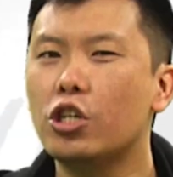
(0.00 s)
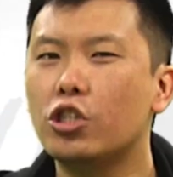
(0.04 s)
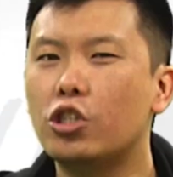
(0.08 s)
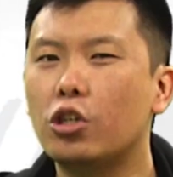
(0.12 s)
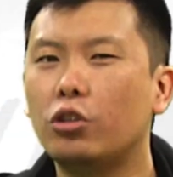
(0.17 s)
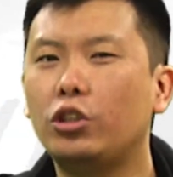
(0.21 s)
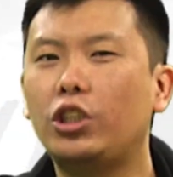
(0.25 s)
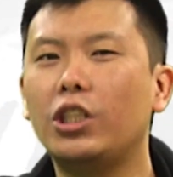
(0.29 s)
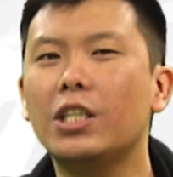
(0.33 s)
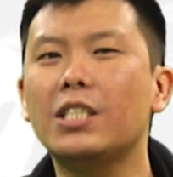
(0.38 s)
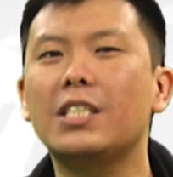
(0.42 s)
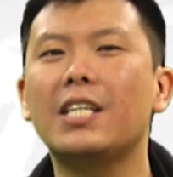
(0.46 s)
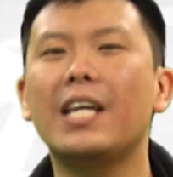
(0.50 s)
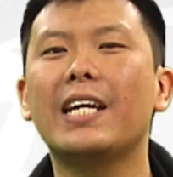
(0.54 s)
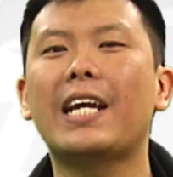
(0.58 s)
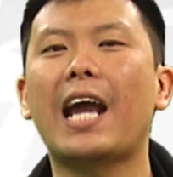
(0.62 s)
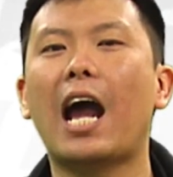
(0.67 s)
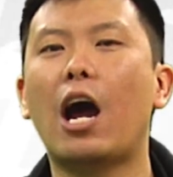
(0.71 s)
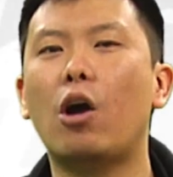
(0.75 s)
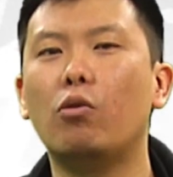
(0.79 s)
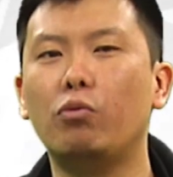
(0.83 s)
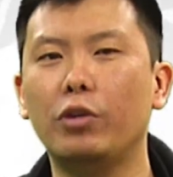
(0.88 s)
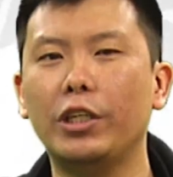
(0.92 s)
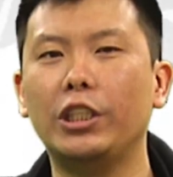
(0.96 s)
So just like
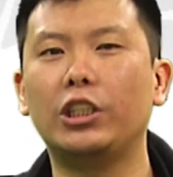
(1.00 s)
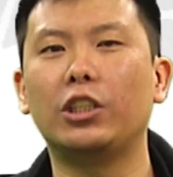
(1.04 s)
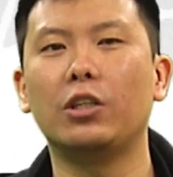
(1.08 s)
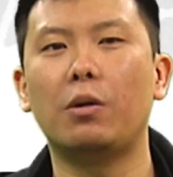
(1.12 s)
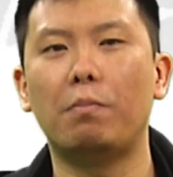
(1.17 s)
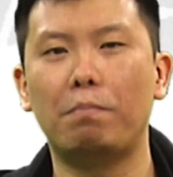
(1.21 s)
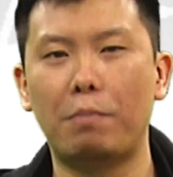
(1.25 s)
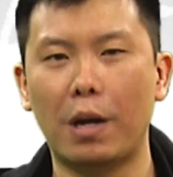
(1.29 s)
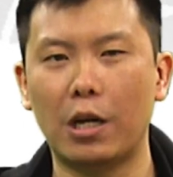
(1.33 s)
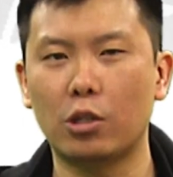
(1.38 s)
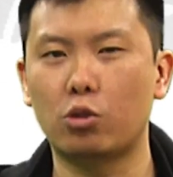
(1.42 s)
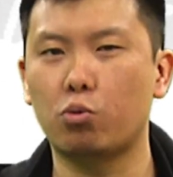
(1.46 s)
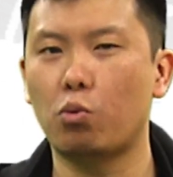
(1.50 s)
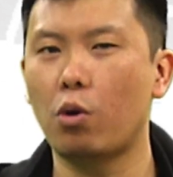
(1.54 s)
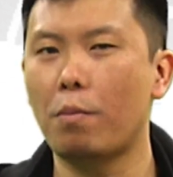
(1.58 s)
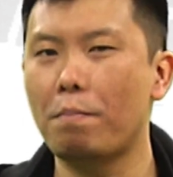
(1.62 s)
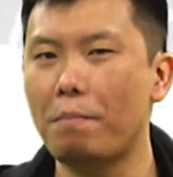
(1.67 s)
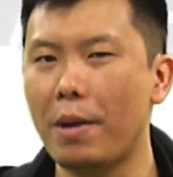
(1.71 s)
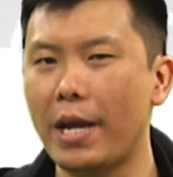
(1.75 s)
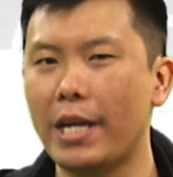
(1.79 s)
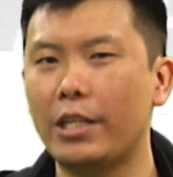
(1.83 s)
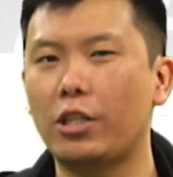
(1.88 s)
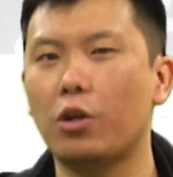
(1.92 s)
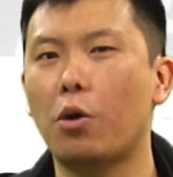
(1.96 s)
how regional belts were
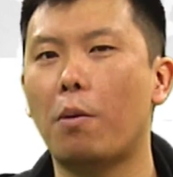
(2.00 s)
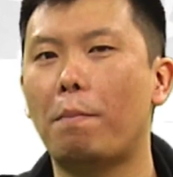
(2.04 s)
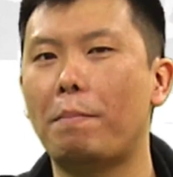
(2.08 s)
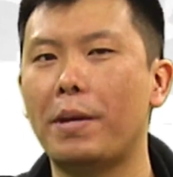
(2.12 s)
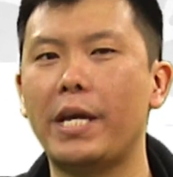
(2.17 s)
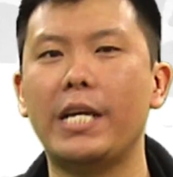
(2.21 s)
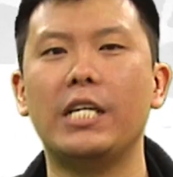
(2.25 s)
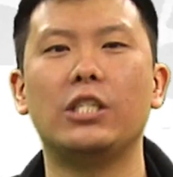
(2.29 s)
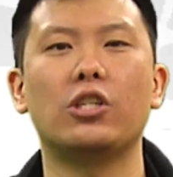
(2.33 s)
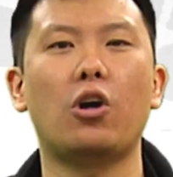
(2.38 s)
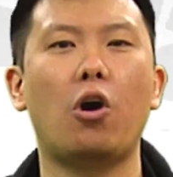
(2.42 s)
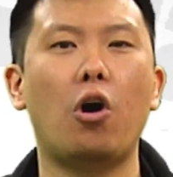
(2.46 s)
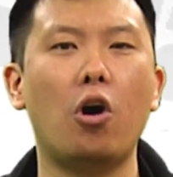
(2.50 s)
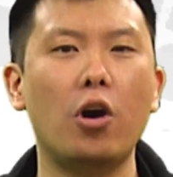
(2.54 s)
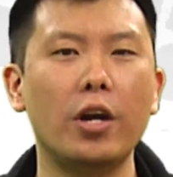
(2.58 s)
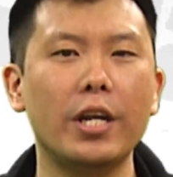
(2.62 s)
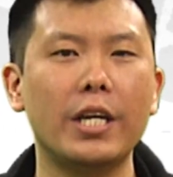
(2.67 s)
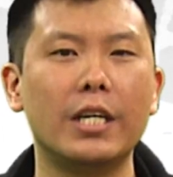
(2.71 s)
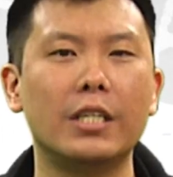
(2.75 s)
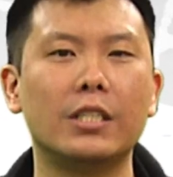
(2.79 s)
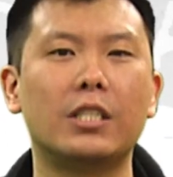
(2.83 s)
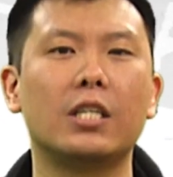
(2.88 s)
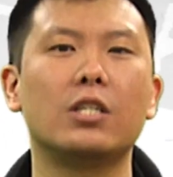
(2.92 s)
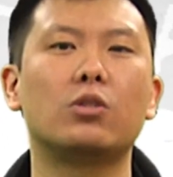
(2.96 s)
made to appease
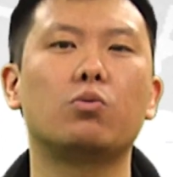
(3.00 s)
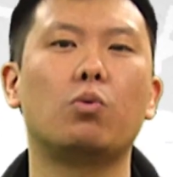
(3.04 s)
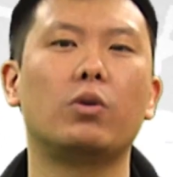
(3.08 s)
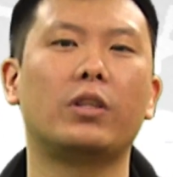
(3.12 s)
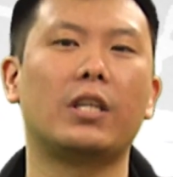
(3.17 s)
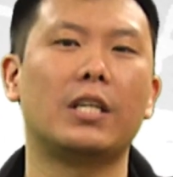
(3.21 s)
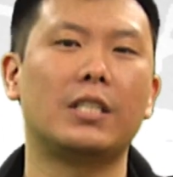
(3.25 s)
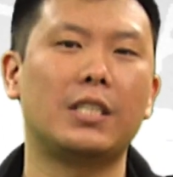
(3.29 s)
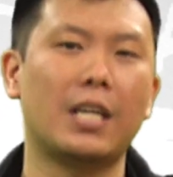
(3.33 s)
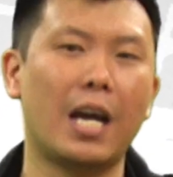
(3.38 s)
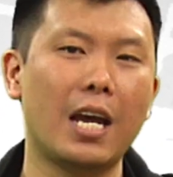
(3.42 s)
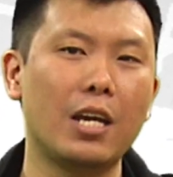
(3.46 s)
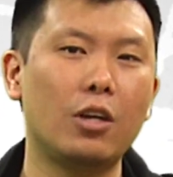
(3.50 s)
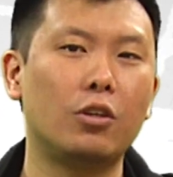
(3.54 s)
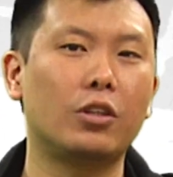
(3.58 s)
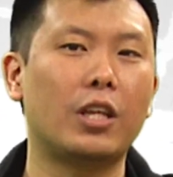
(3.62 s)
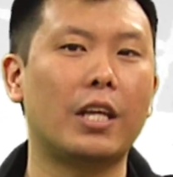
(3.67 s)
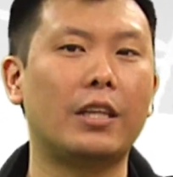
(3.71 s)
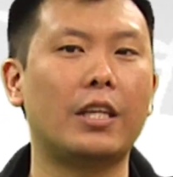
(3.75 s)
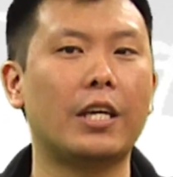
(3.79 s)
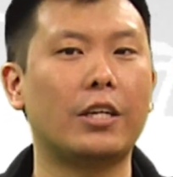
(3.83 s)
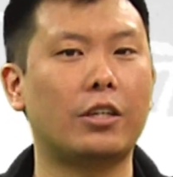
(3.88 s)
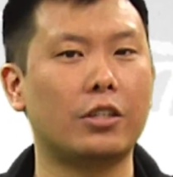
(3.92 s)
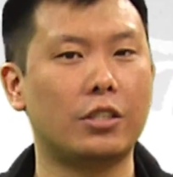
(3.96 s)
audiences with a title
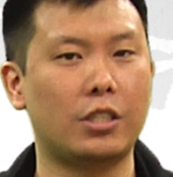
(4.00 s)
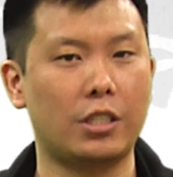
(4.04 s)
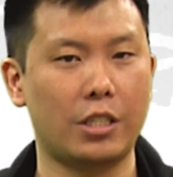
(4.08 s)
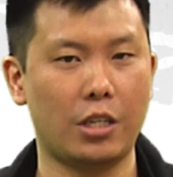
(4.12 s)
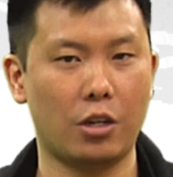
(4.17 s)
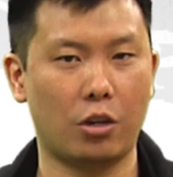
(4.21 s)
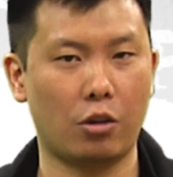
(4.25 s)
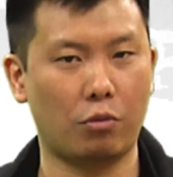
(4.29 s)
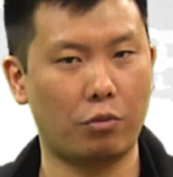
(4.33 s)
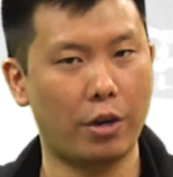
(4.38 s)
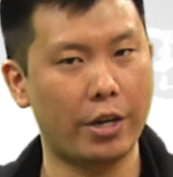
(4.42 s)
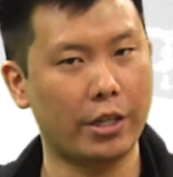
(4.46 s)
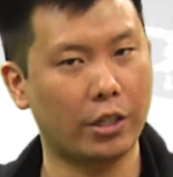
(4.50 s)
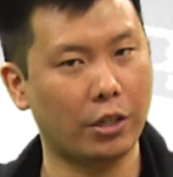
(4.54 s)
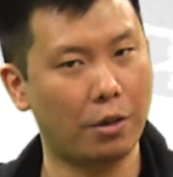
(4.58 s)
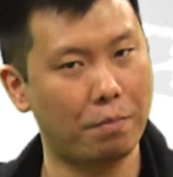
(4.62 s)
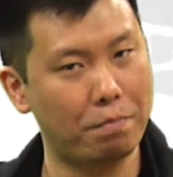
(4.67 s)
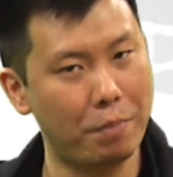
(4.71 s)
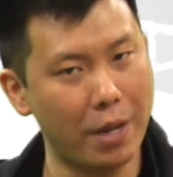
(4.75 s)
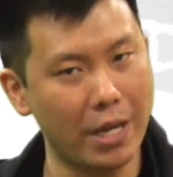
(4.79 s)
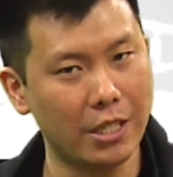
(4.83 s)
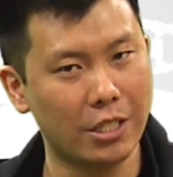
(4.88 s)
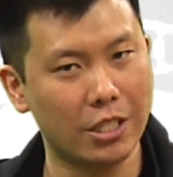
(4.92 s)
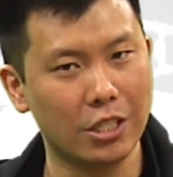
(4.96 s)
that they could see on a regular
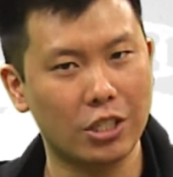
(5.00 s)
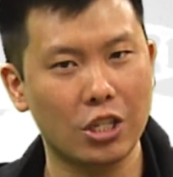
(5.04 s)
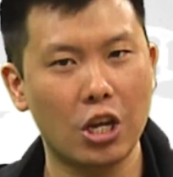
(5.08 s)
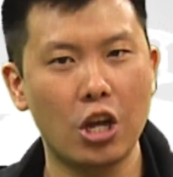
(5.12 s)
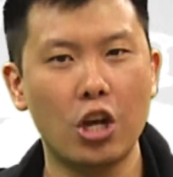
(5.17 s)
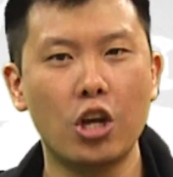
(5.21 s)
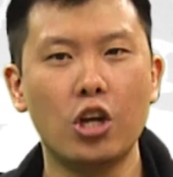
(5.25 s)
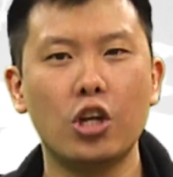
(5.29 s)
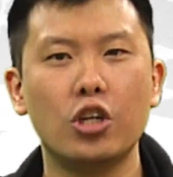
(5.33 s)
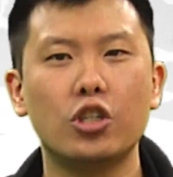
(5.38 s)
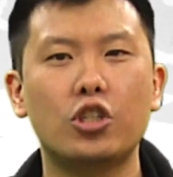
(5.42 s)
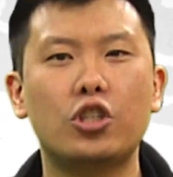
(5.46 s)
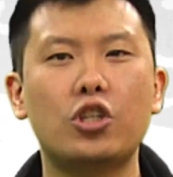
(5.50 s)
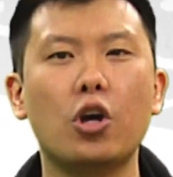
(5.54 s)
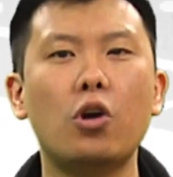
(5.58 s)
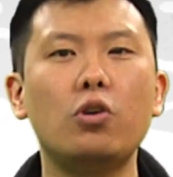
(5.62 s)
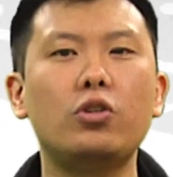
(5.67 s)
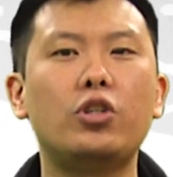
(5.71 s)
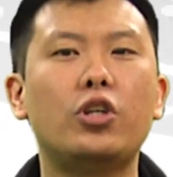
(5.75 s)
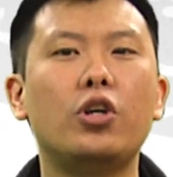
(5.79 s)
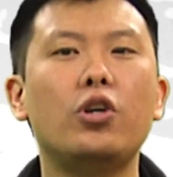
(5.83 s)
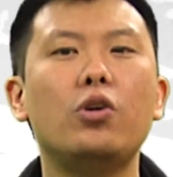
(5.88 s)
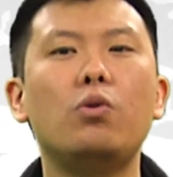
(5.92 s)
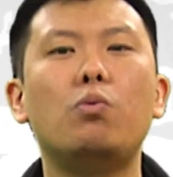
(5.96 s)
basis,
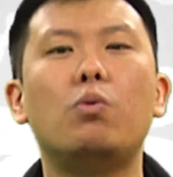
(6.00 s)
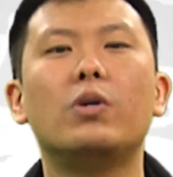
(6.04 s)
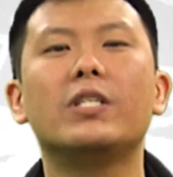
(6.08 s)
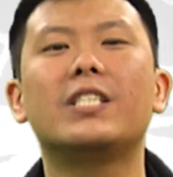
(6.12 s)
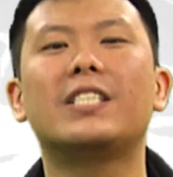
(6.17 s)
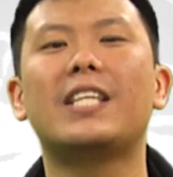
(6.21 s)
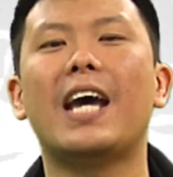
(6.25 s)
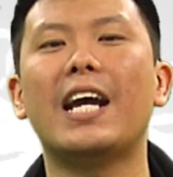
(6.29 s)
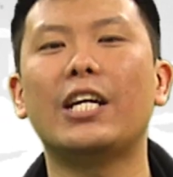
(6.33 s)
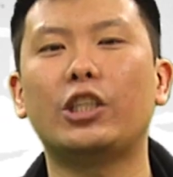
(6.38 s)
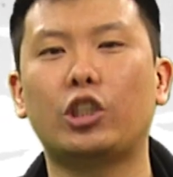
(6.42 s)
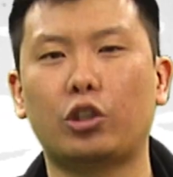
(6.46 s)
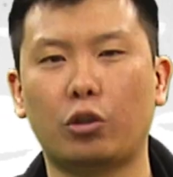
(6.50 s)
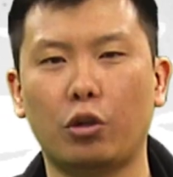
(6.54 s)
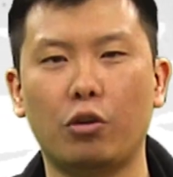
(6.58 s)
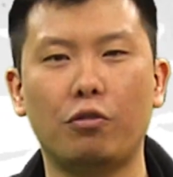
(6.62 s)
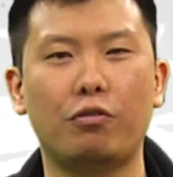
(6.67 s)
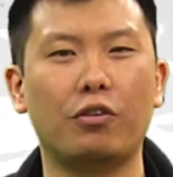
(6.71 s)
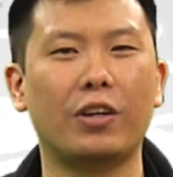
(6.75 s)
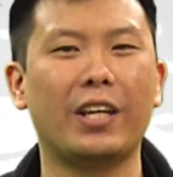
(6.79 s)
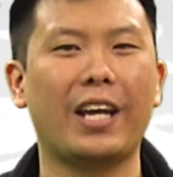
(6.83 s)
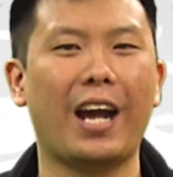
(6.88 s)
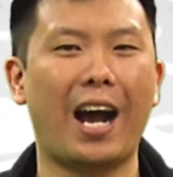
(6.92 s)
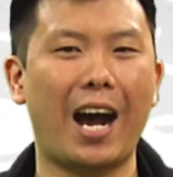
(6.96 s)
so too was that true
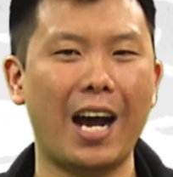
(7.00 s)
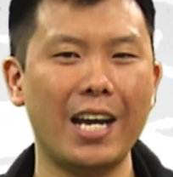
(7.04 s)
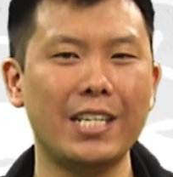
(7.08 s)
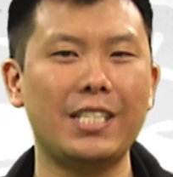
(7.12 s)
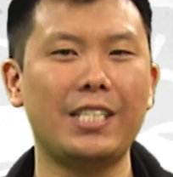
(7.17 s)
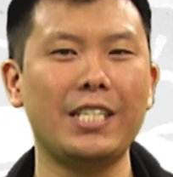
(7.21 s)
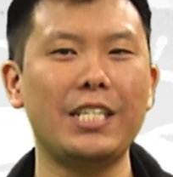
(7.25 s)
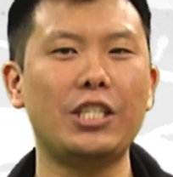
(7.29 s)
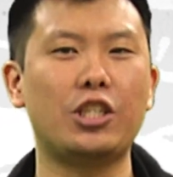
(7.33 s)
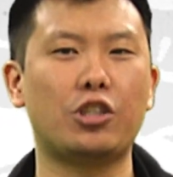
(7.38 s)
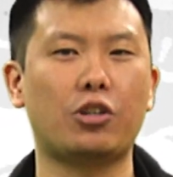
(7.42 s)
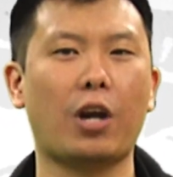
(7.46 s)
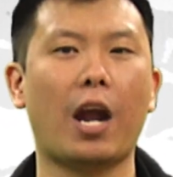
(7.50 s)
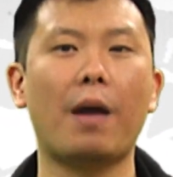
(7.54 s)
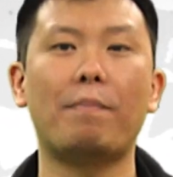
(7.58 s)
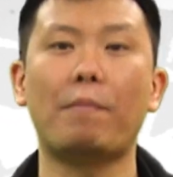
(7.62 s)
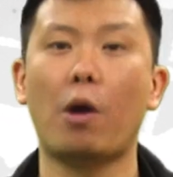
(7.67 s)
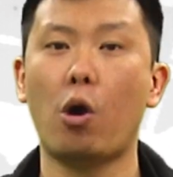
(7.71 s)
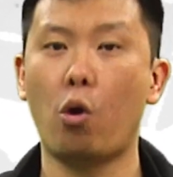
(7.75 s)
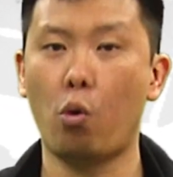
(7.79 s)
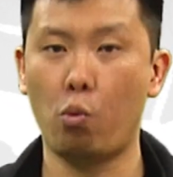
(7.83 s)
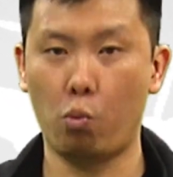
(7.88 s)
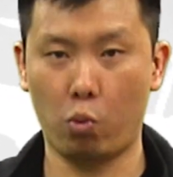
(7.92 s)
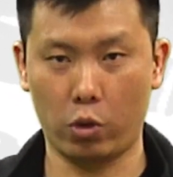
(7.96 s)
for the I C
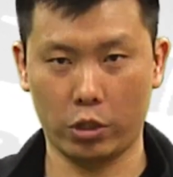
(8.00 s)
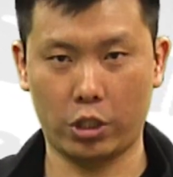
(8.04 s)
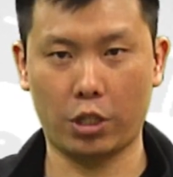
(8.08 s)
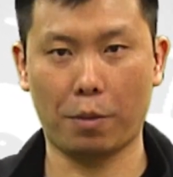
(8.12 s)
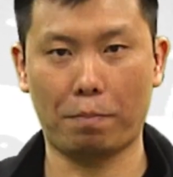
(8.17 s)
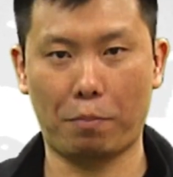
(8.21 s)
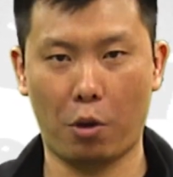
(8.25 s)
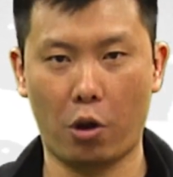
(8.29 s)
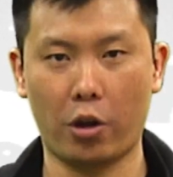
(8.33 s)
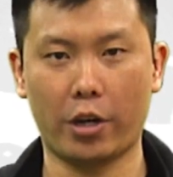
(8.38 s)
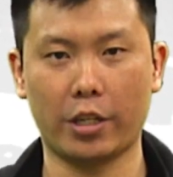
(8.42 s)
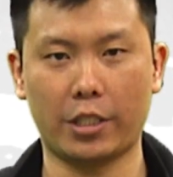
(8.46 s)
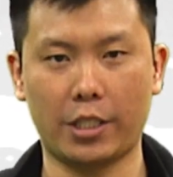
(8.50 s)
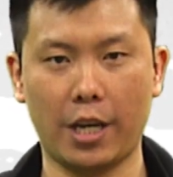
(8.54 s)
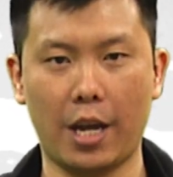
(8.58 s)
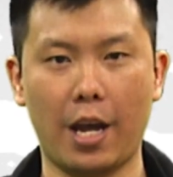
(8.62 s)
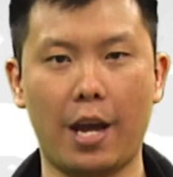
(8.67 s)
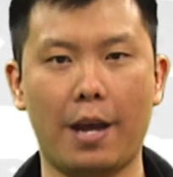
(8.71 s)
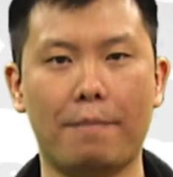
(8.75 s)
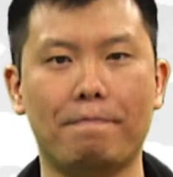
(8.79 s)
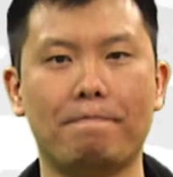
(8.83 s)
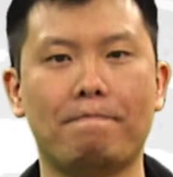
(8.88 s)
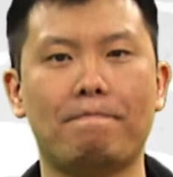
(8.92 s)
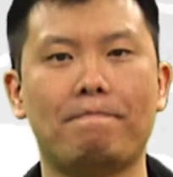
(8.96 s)
strap once upon a
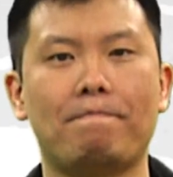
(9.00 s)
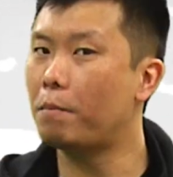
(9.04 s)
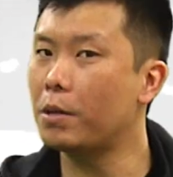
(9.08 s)
time.